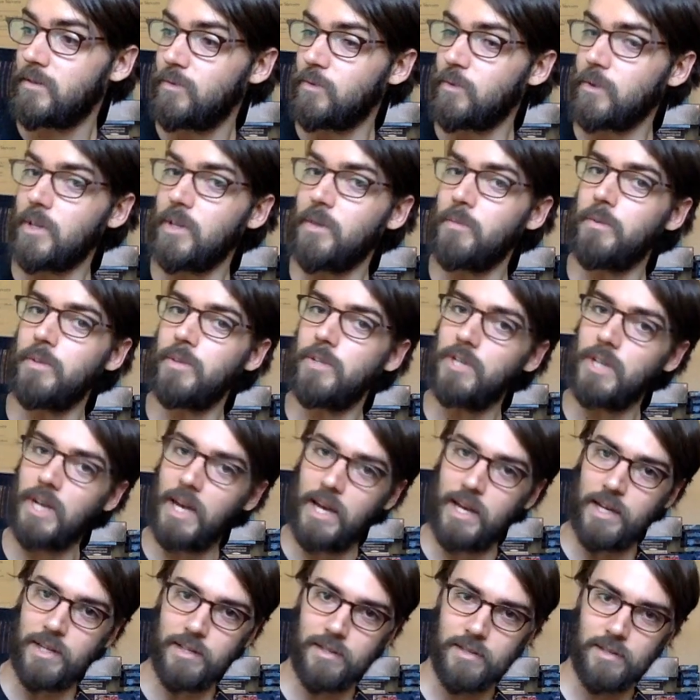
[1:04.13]
working with
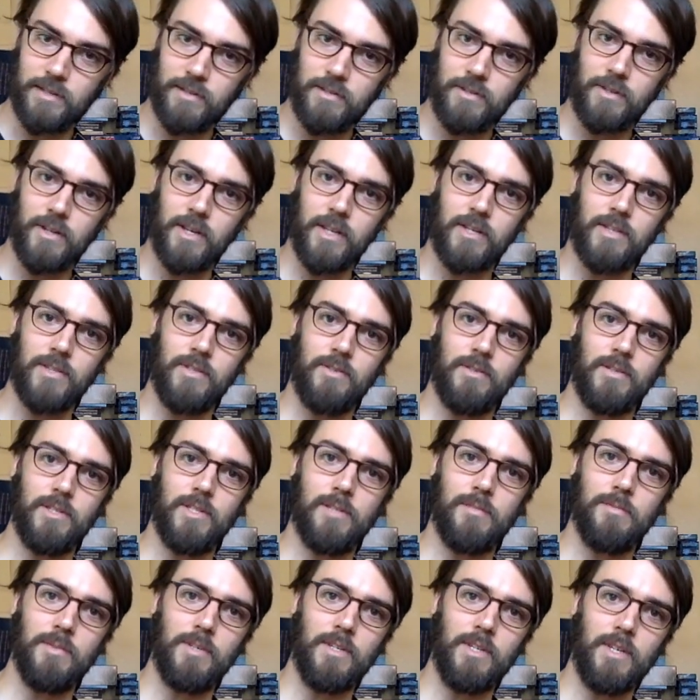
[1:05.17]
jazz, trying to
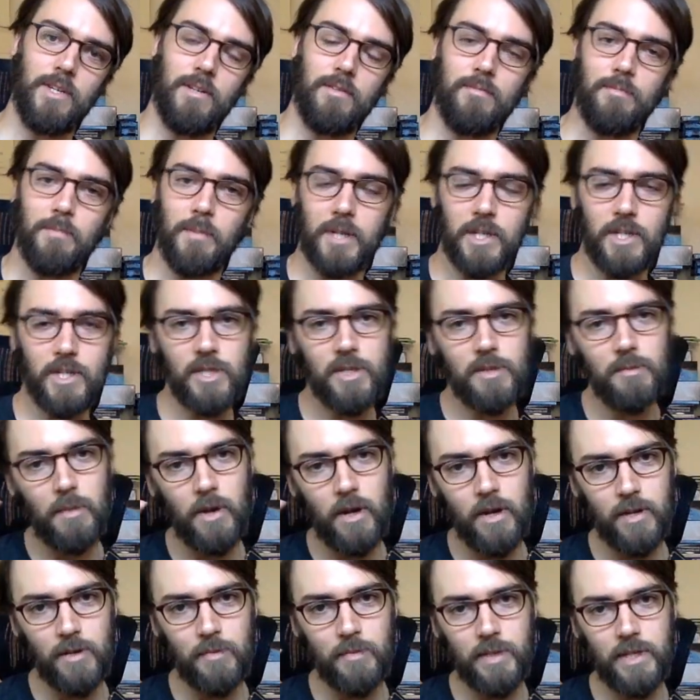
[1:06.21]
assimilate much
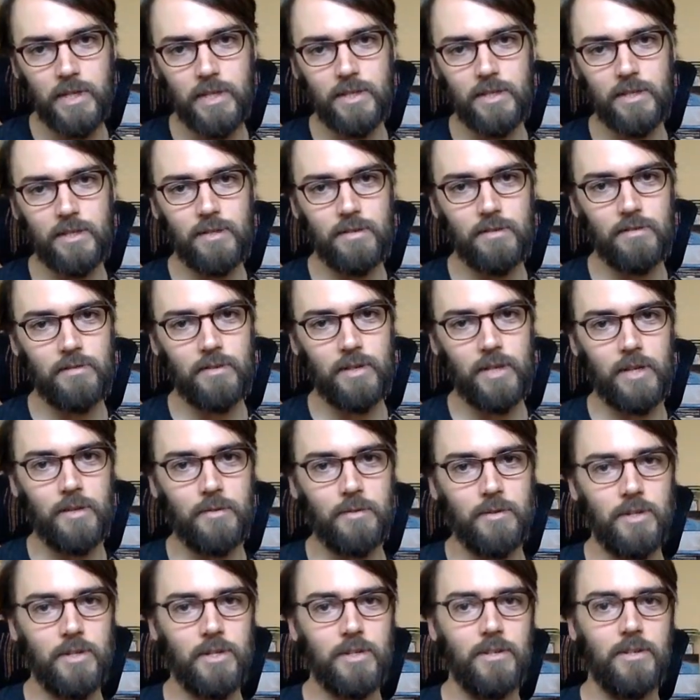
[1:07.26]
smaller pieces of
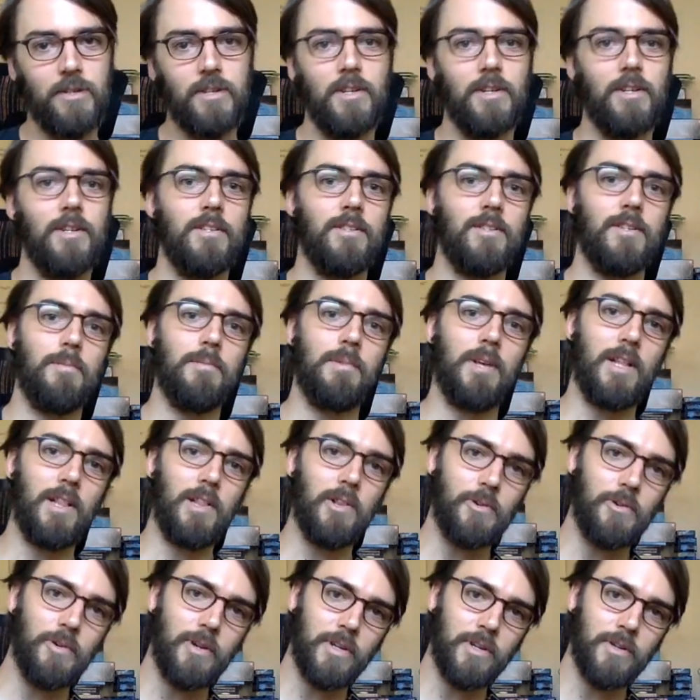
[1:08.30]
language. So I'm not
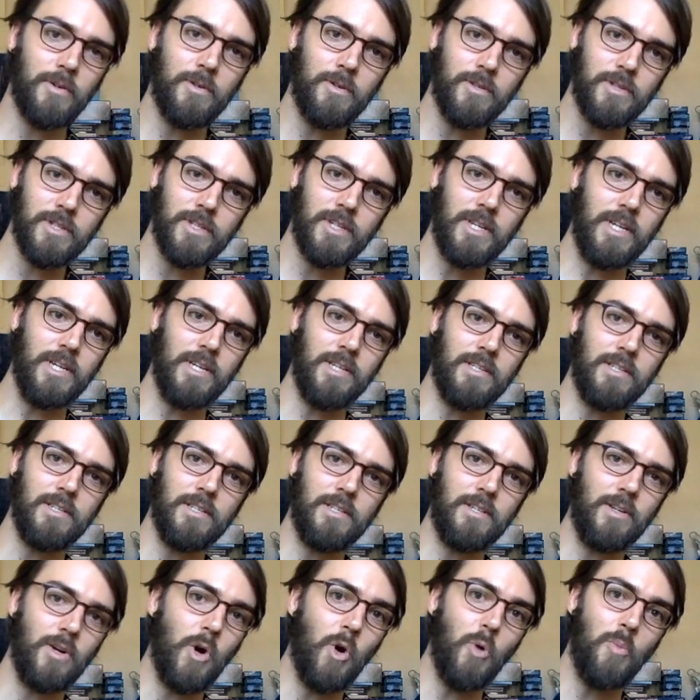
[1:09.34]
learning whole songs
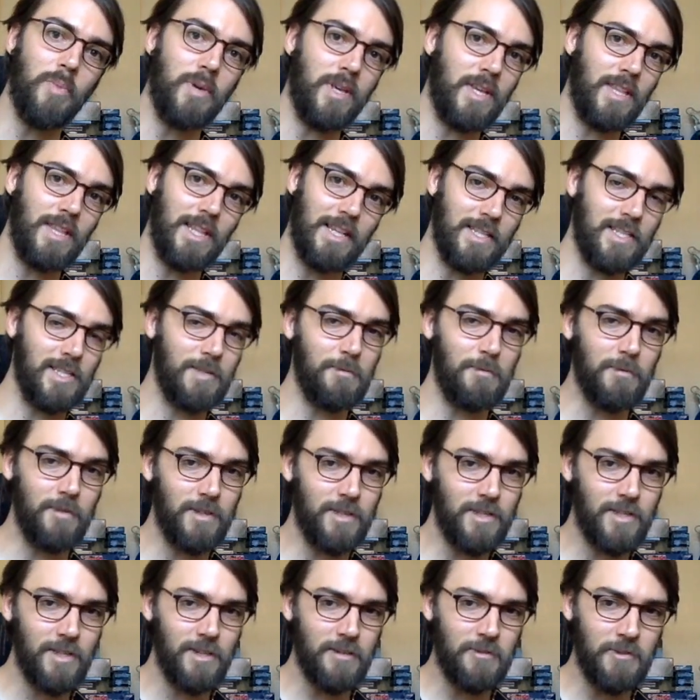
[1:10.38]
and hoping that some of this
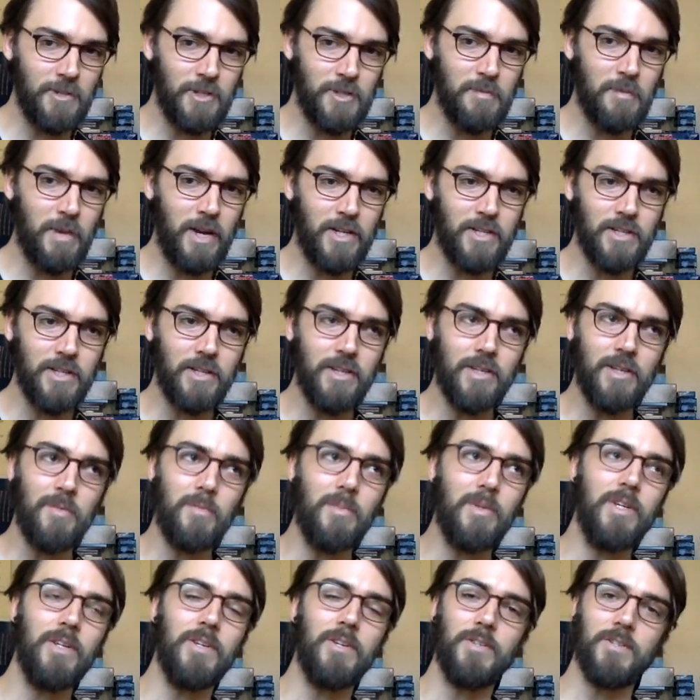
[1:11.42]
stuff just magically
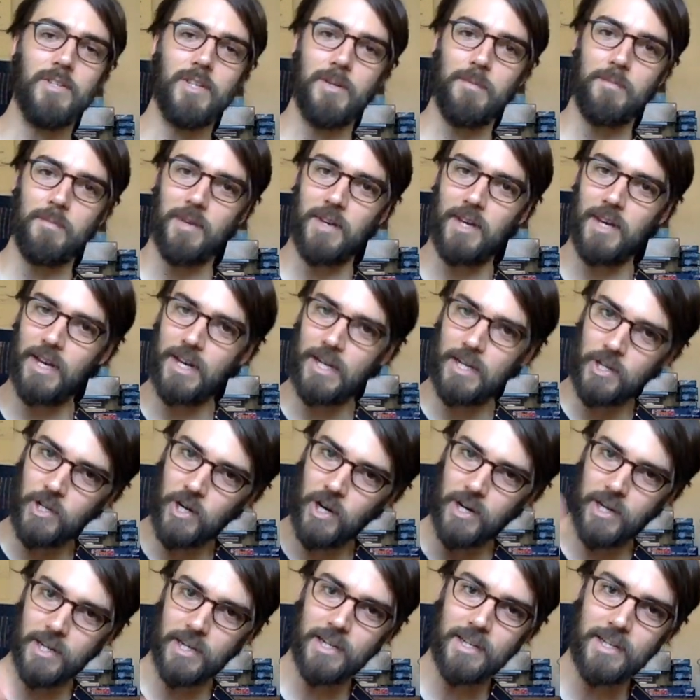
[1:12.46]
appears. I'm
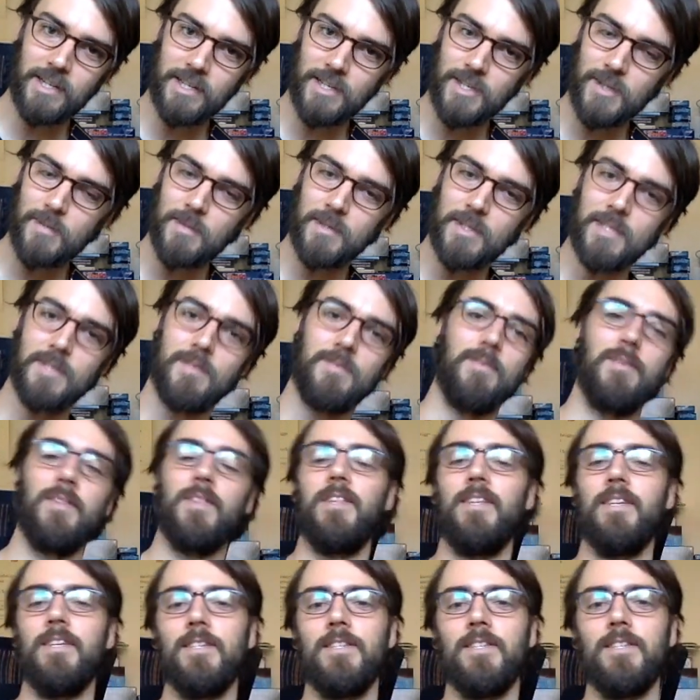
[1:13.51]
targeting specific
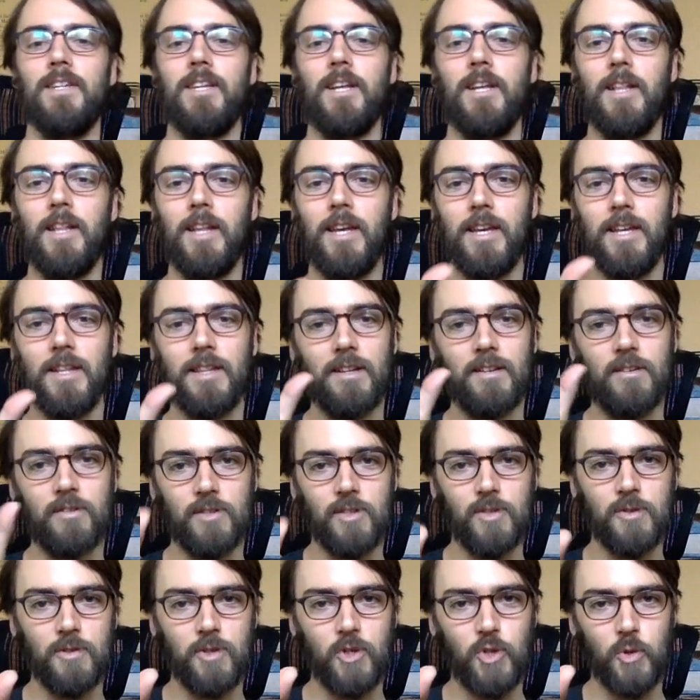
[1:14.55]
things that I like that are
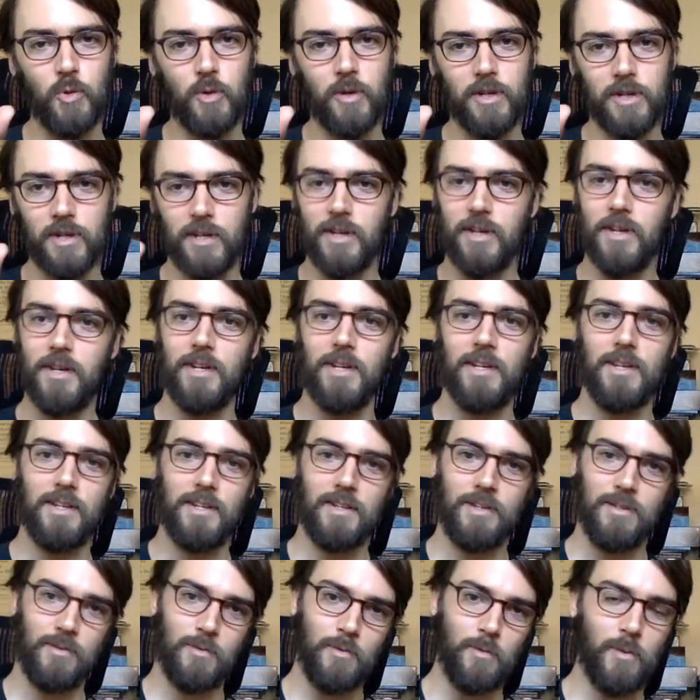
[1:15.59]
short,
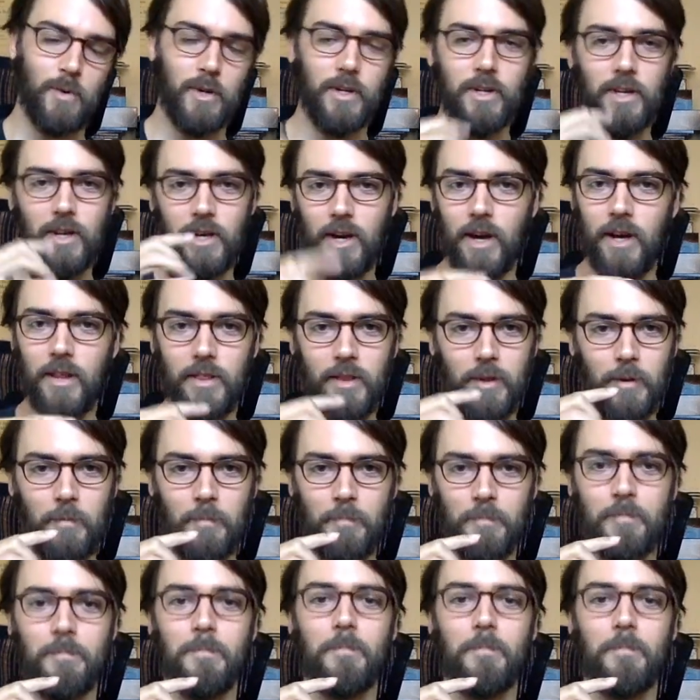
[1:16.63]
working on them,